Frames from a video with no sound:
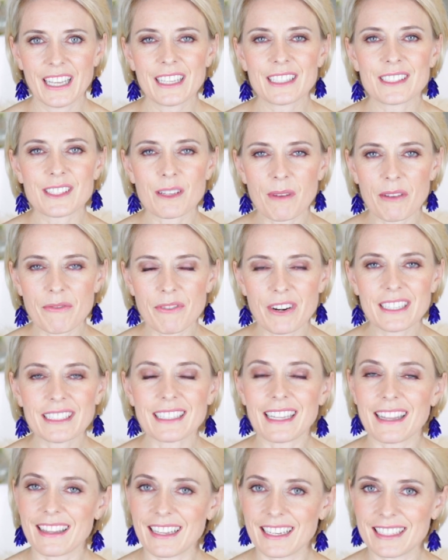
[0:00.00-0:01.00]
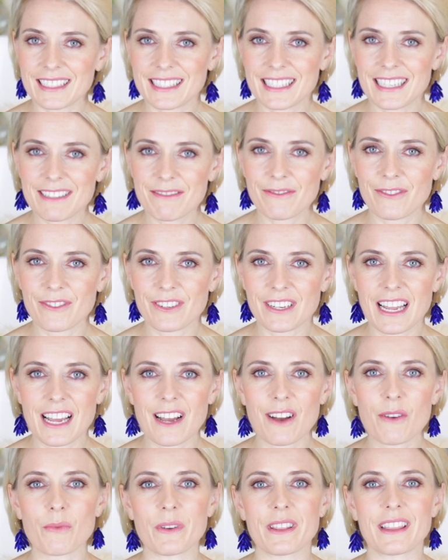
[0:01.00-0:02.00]
So my friend, that's it for
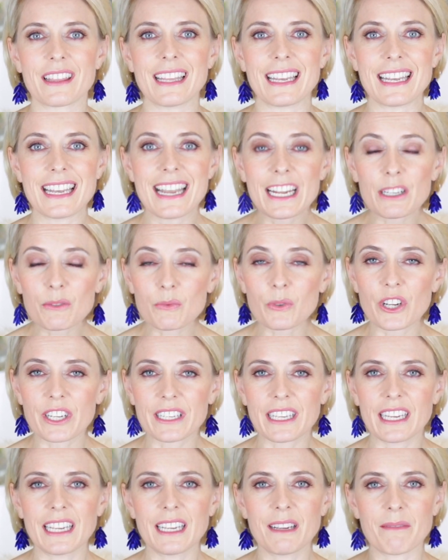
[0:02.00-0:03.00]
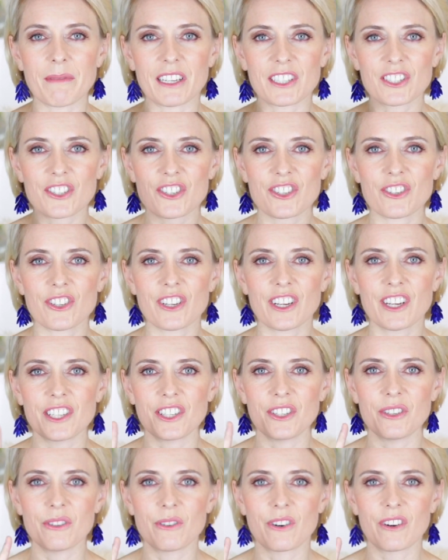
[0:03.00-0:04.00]
now with the networking. Make sure
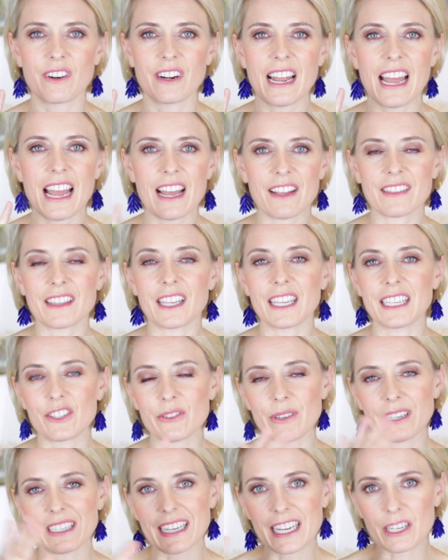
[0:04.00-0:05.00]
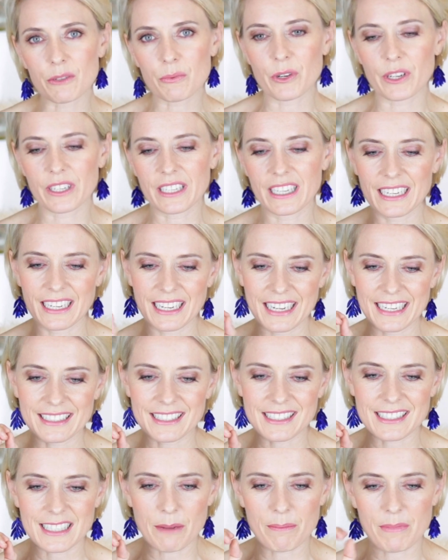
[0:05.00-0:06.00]
you are out there doing networking in
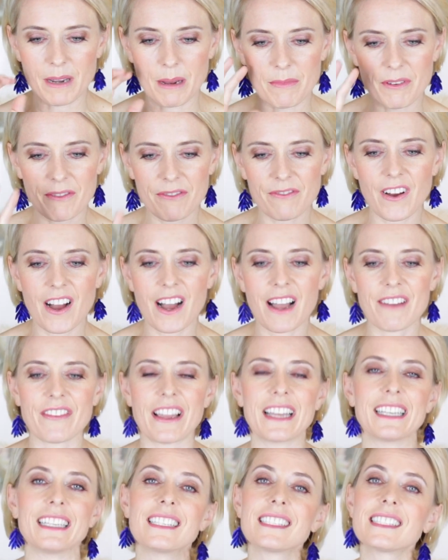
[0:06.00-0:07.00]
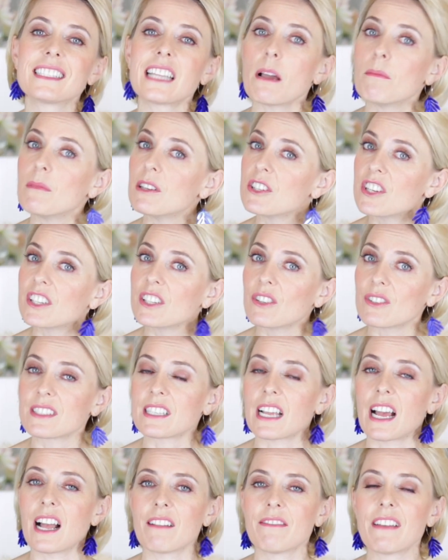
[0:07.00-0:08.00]
step number 5 and establishing
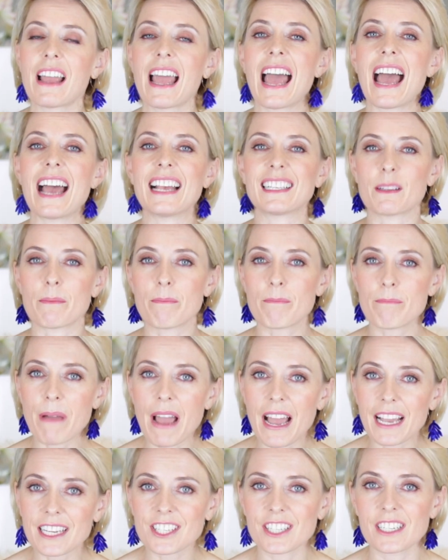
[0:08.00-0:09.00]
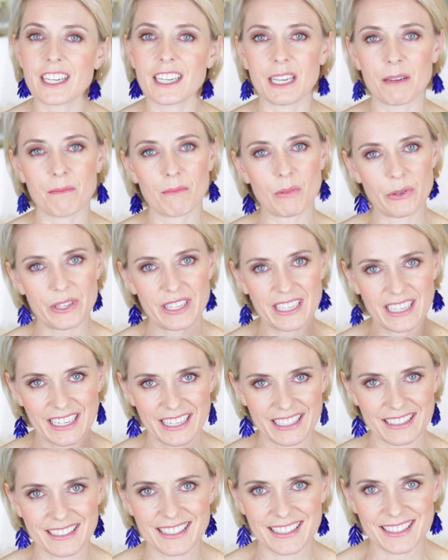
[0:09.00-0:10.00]
yourself as a passionate employee
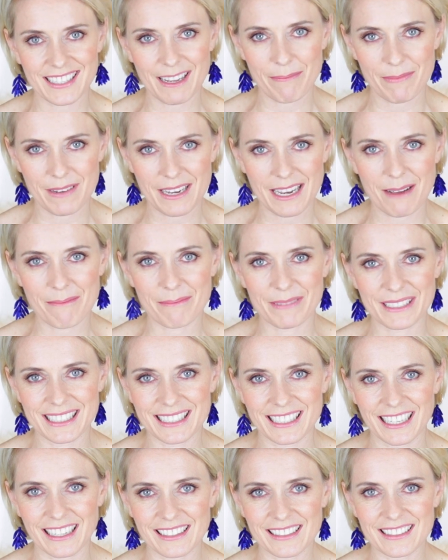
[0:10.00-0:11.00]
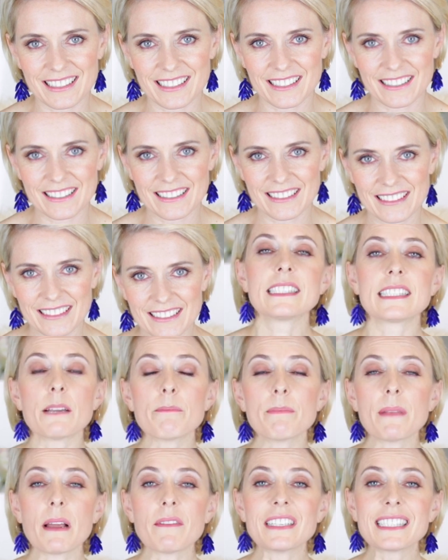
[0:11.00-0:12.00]
in step number 6.
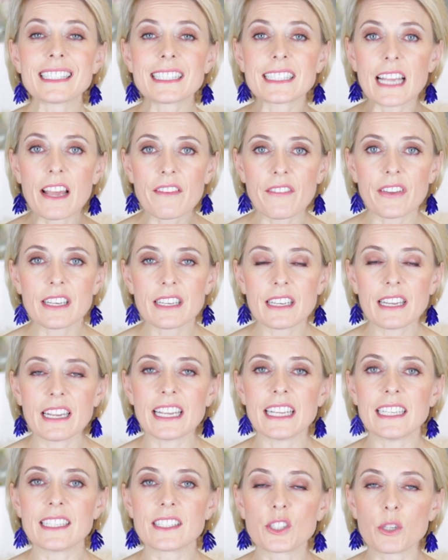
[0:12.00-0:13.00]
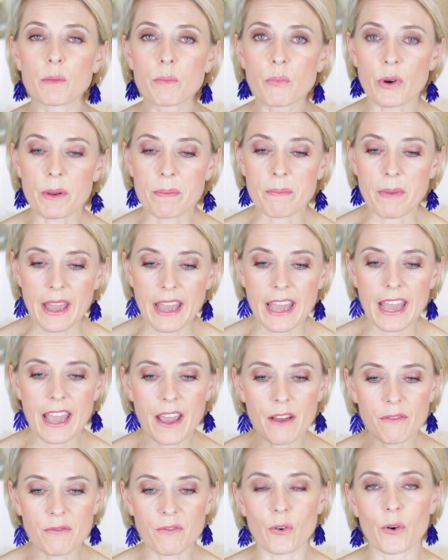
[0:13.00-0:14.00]
Step number 7 is to prepare
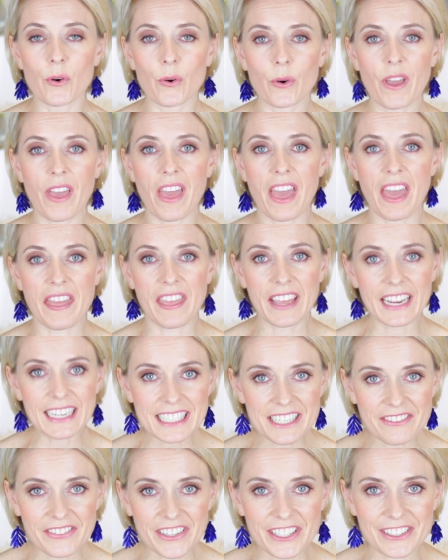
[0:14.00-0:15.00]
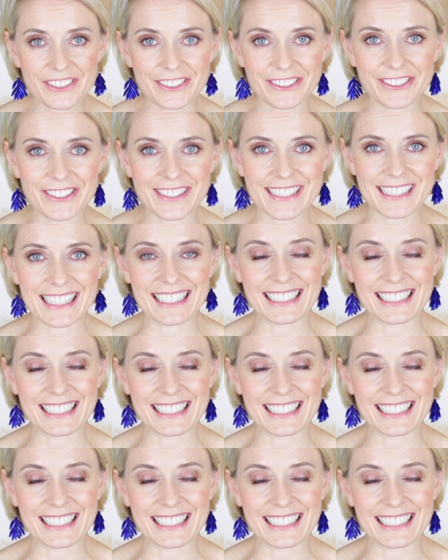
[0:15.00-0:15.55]
for the interviews.